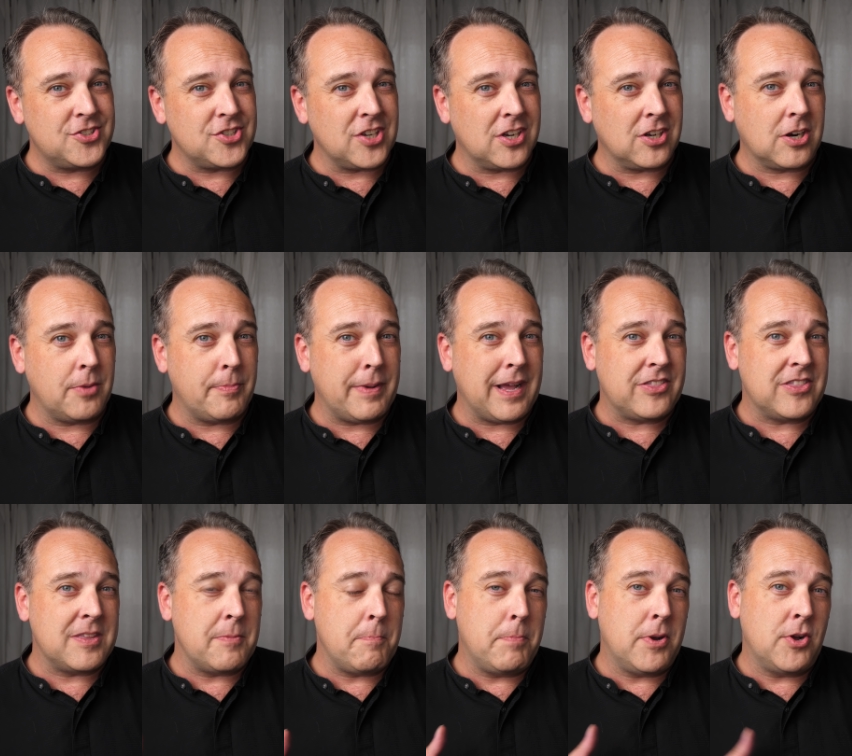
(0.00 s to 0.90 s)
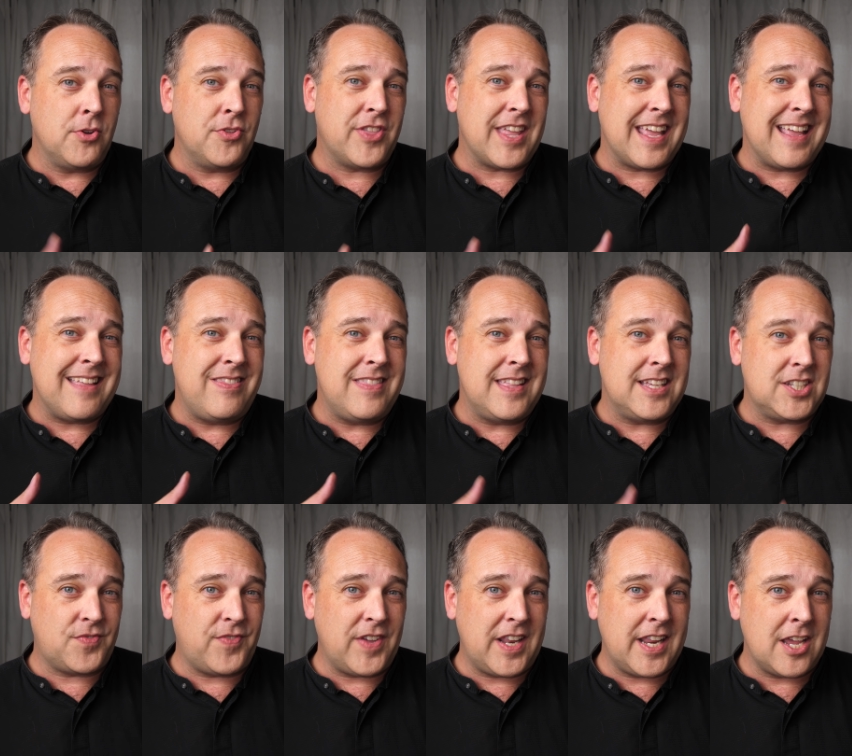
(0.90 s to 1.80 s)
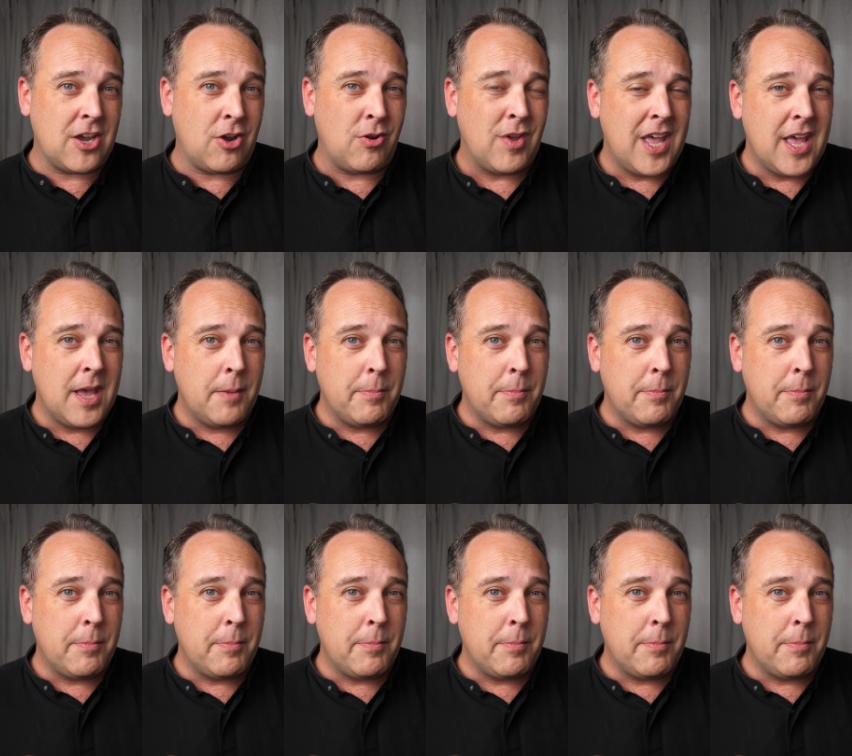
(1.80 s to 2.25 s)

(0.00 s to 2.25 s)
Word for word: talk about them both in this video.